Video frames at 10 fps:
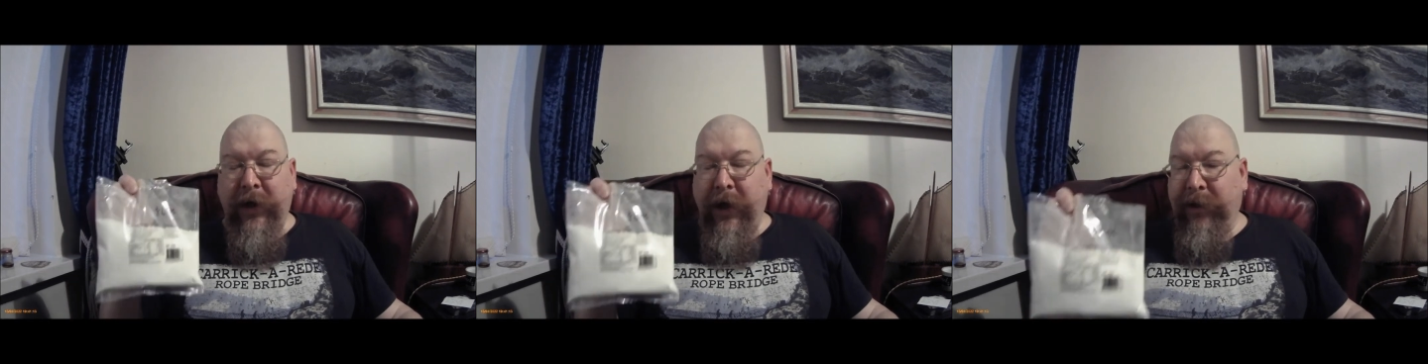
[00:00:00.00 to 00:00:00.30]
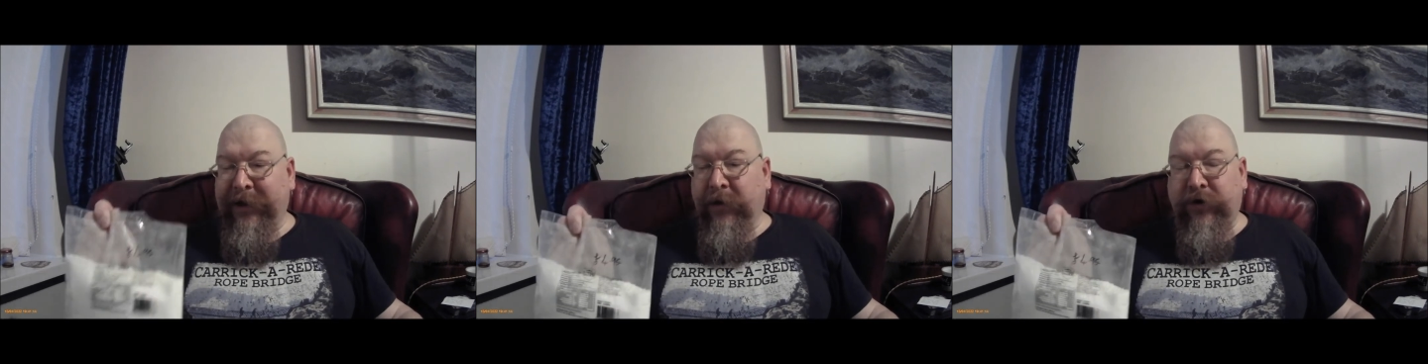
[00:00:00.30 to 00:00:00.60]

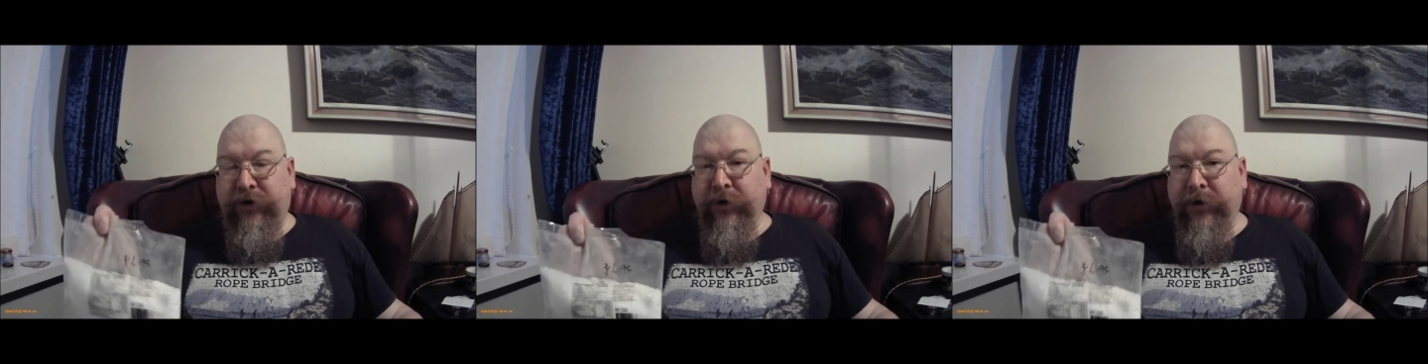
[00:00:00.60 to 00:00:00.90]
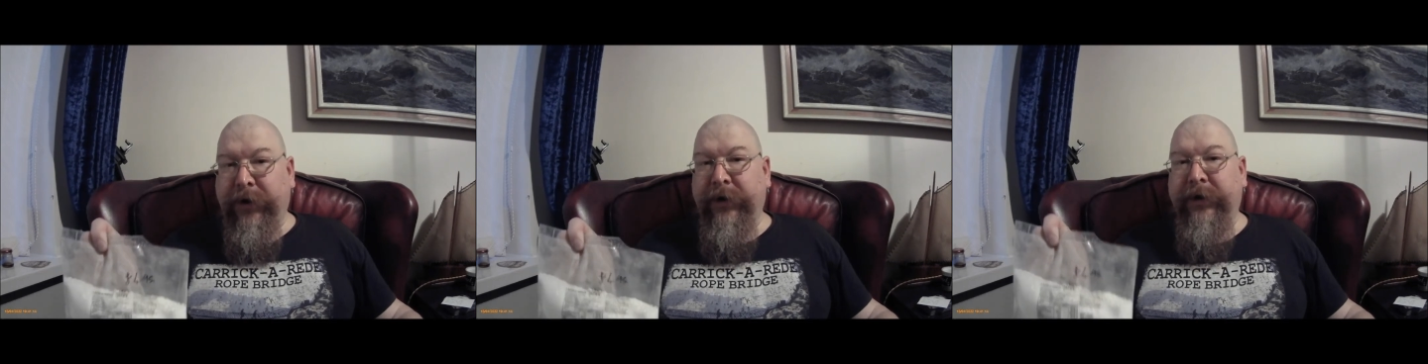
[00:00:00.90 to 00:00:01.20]
little
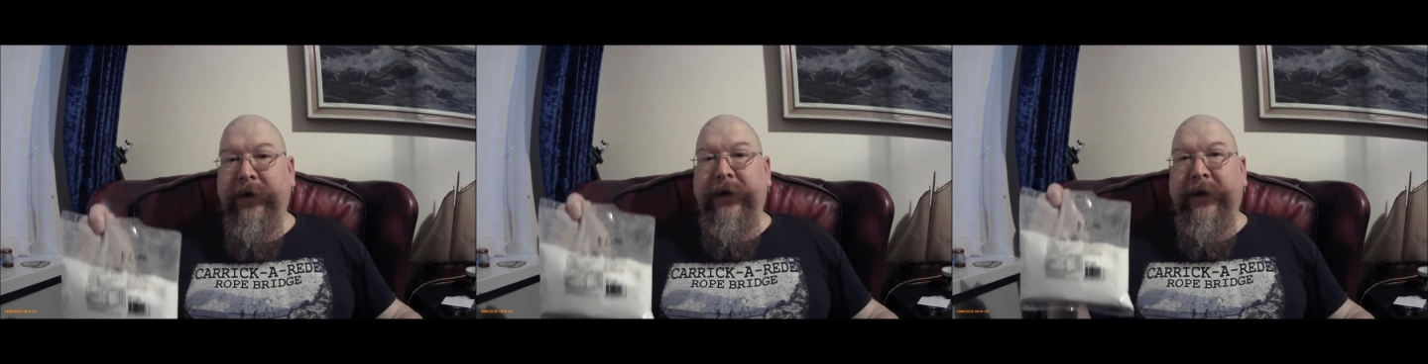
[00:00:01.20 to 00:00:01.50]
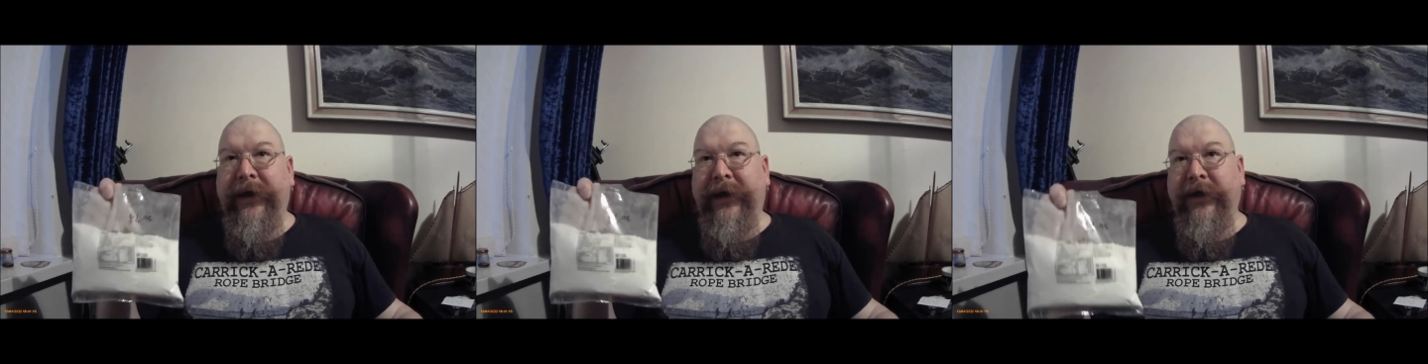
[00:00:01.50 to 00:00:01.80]
sugar
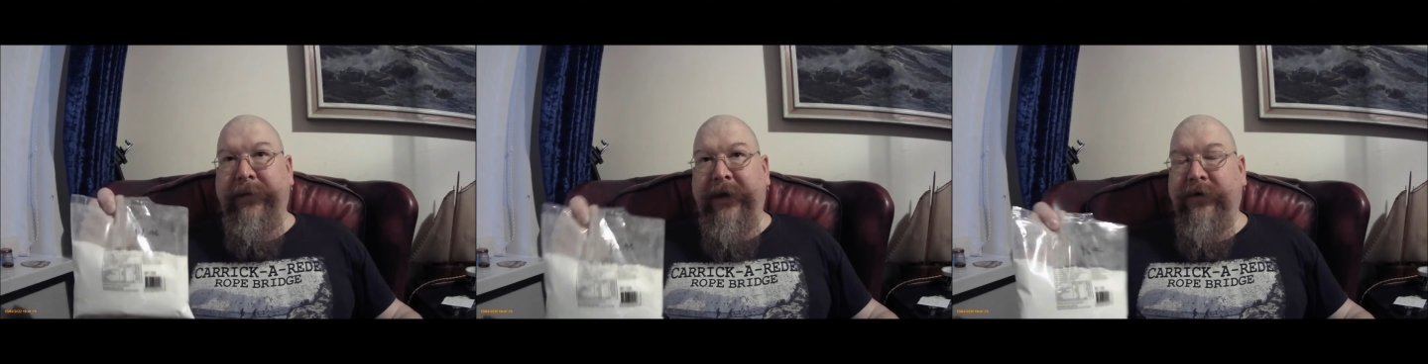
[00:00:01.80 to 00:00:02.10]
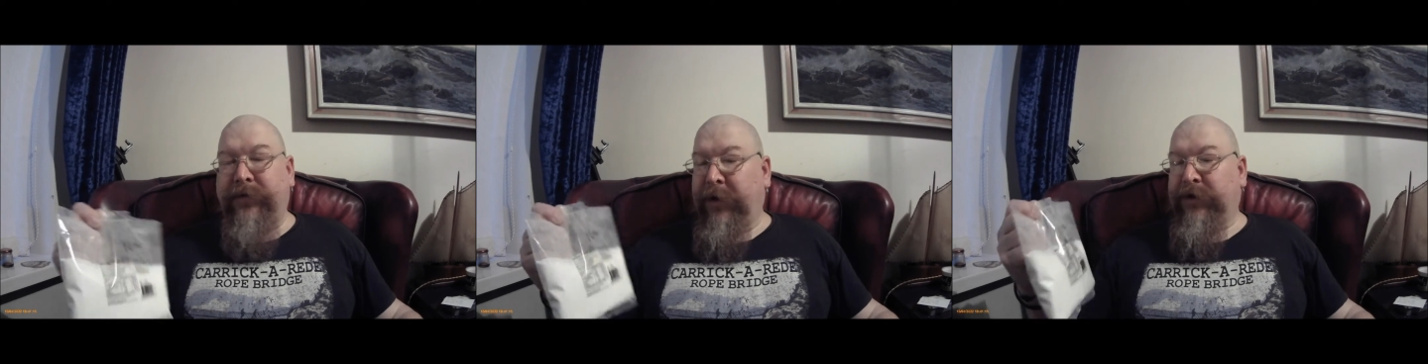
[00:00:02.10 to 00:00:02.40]
in your beer as
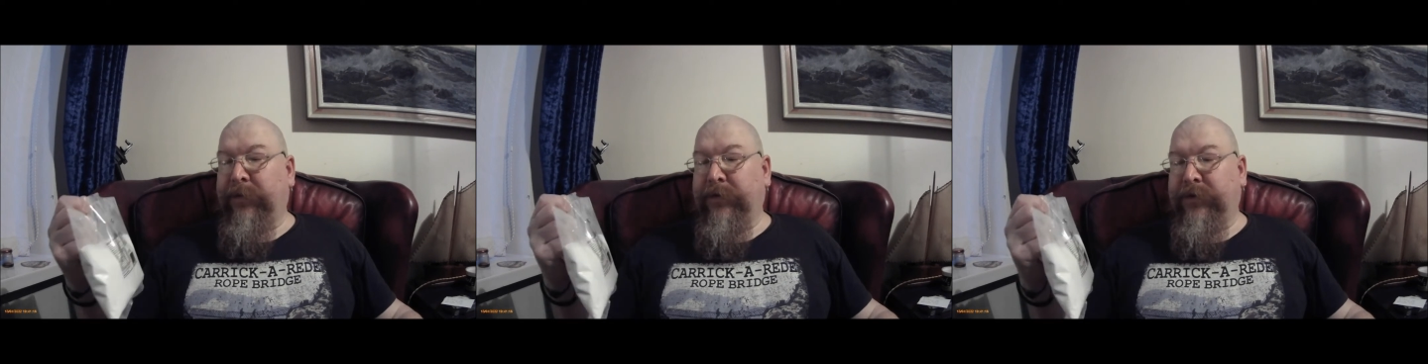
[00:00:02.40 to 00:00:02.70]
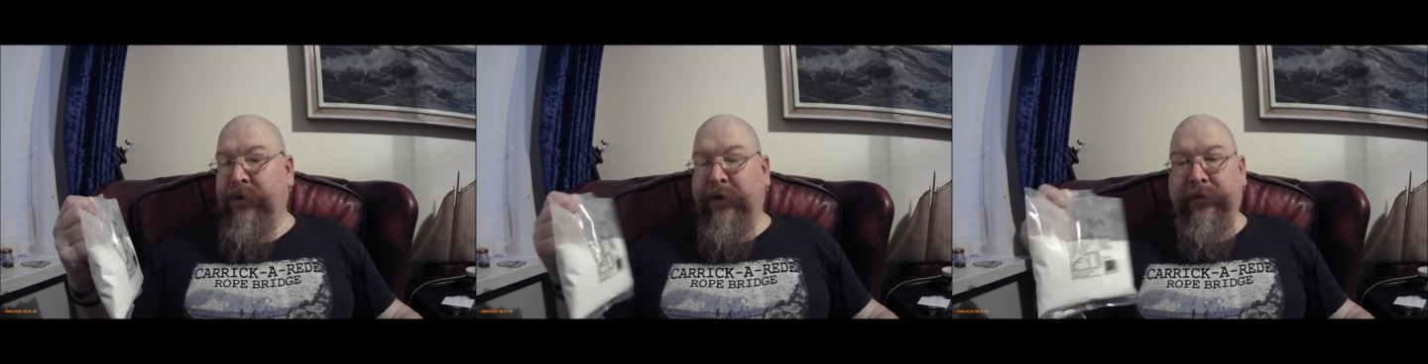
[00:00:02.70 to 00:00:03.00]
possible.
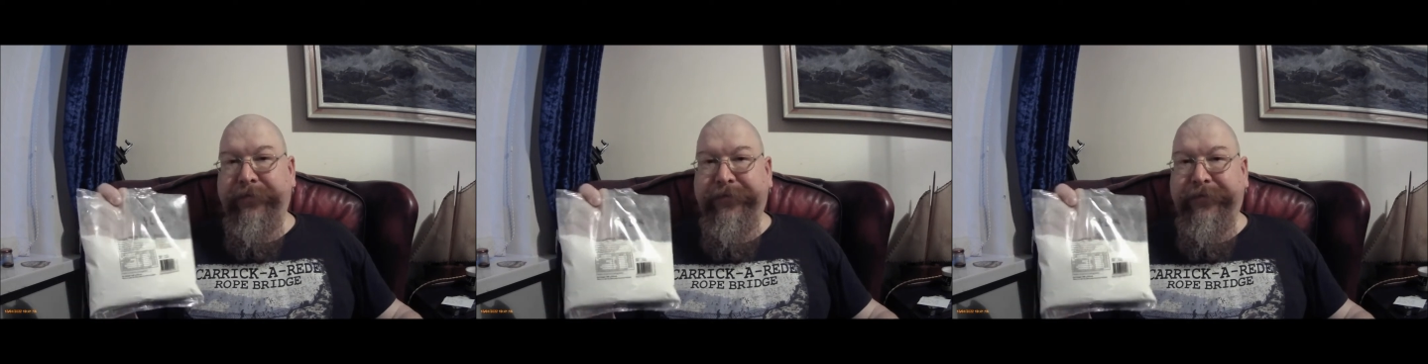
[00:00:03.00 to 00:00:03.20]
So,